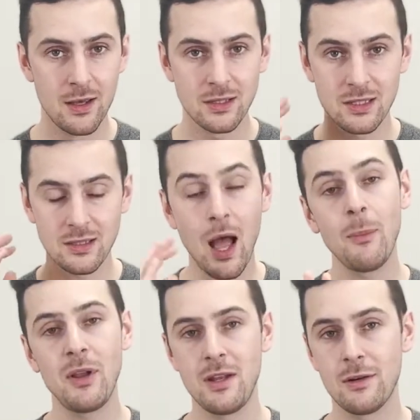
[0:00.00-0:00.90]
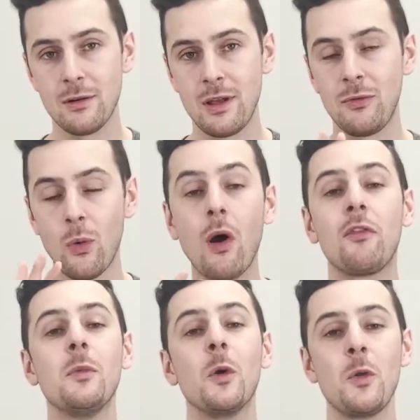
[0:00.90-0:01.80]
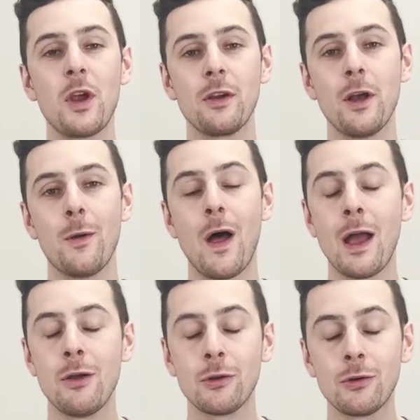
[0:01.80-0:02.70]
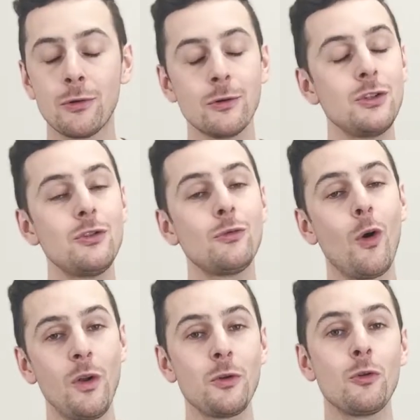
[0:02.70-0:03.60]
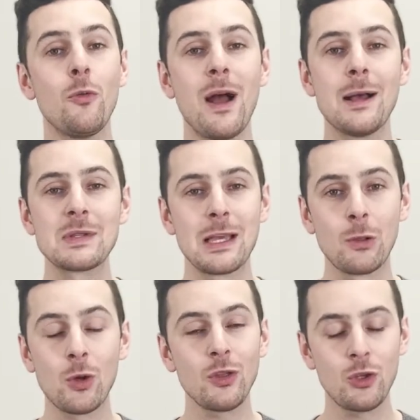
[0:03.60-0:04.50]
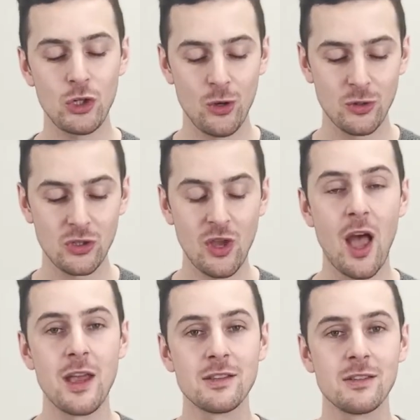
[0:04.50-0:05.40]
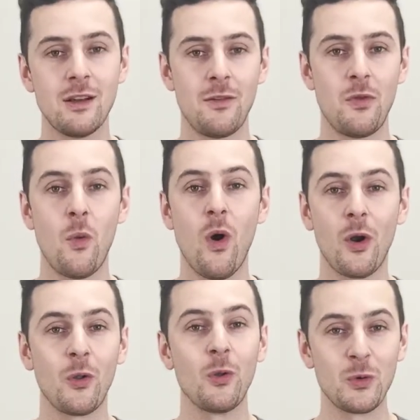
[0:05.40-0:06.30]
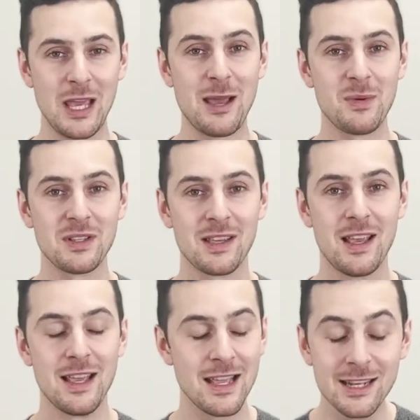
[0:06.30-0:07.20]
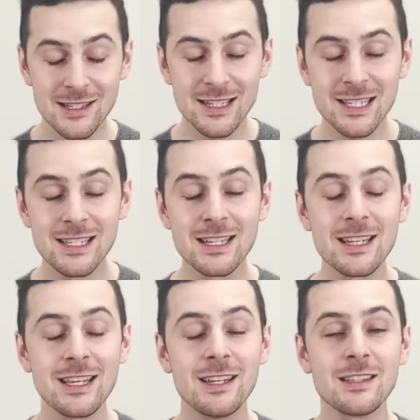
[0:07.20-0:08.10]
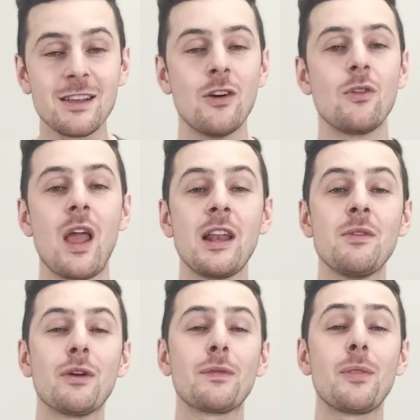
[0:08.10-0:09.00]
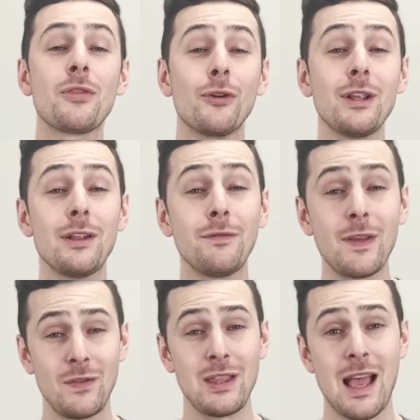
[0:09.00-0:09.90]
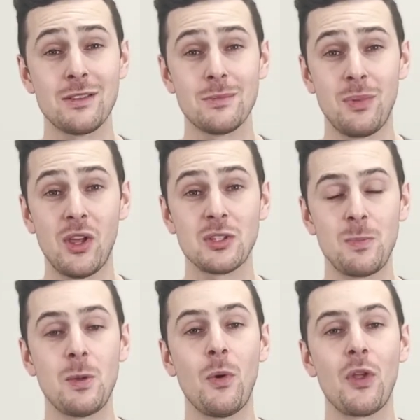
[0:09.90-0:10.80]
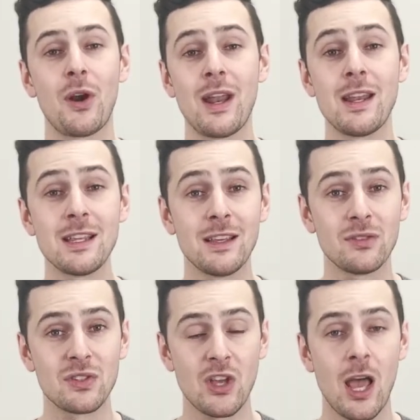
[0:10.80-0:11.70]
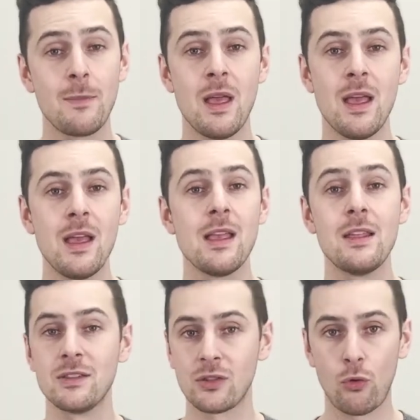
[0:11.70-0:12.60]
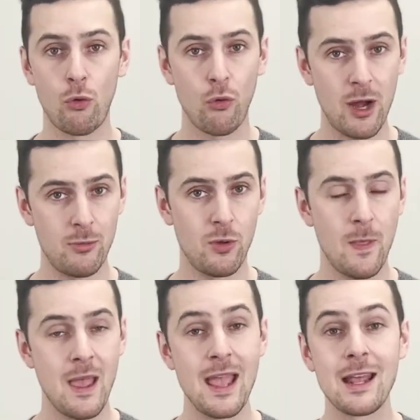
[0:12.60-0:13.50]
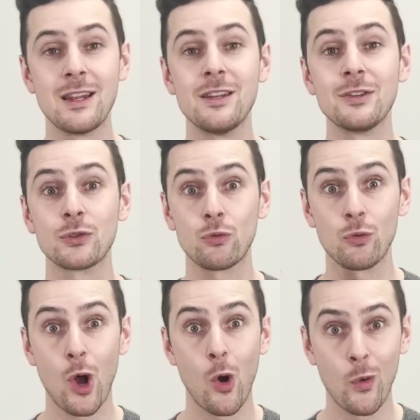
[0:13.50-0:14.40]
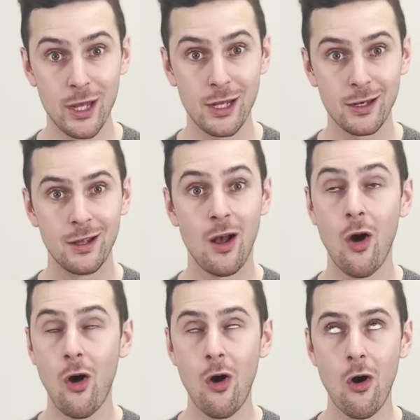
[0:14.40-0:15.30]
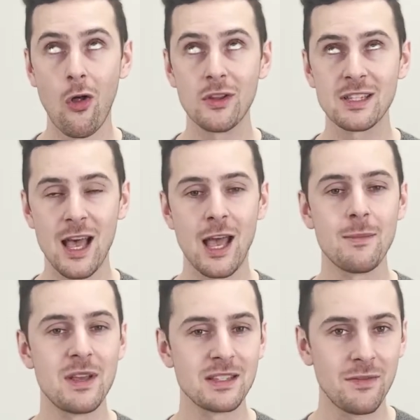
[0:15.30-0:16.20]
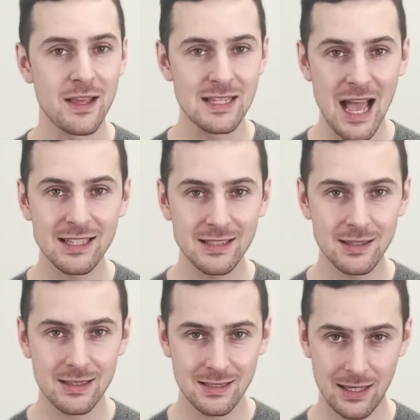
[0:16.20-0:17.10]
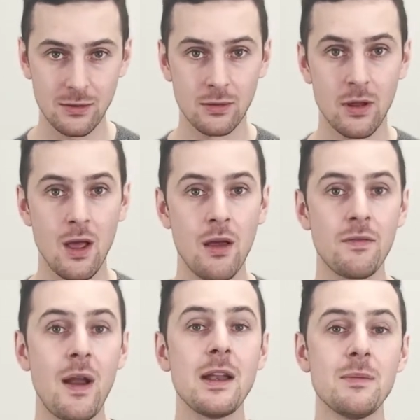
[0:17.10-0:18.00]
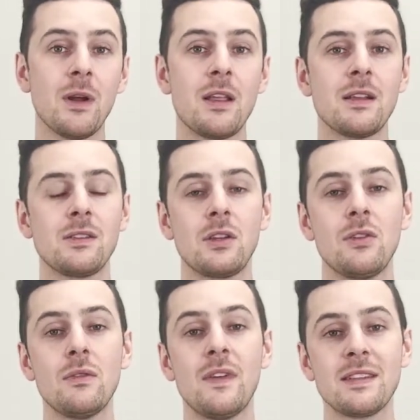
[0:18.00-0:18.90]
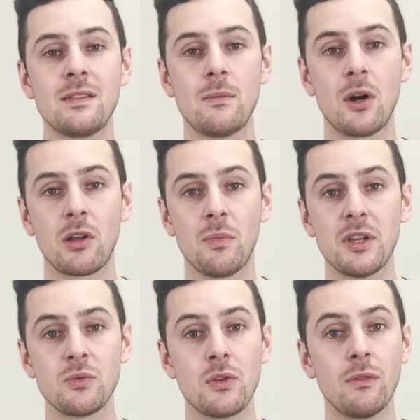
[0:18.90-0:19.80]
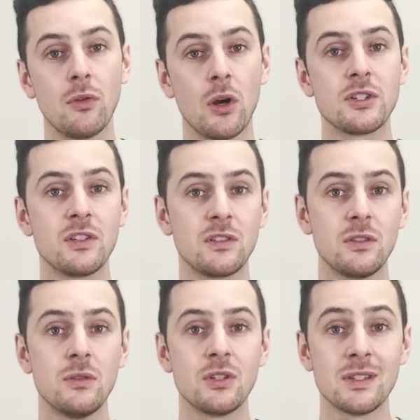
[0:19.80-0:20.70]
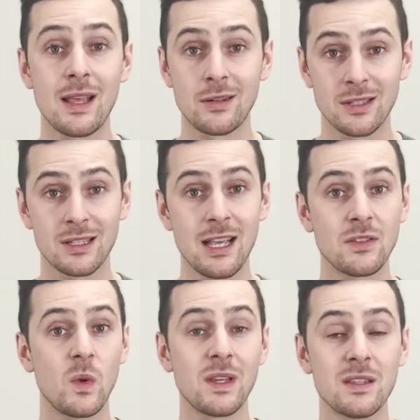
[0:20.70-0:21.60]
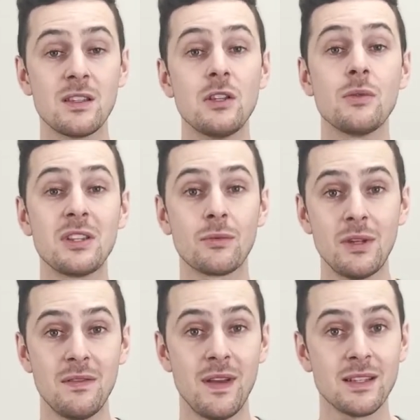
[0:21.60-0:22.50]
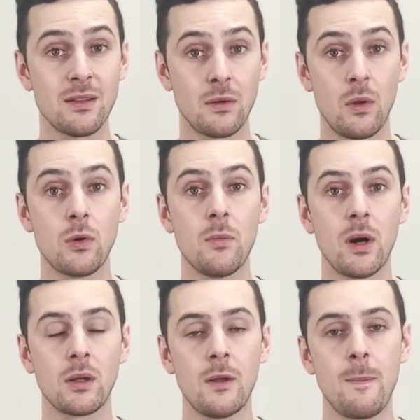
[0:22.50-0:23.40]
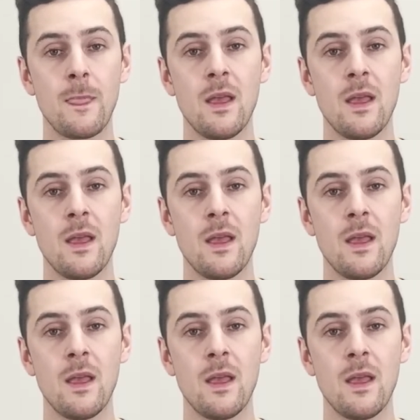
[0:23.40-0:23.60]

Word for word: Stop right here if you aren't familiar with the area. I encourage you, go into Google Maps and look at the sheer size of the Waterloo campus. It is a city in its own, anywhere from 30 to 50,000 plus people there at any given time. It is incredible and it is growing all the time. It's a fantastic signal for anybody that's looking to invest in a marketplace when you have large institutions that are successful and continuing to reinvest in their local market.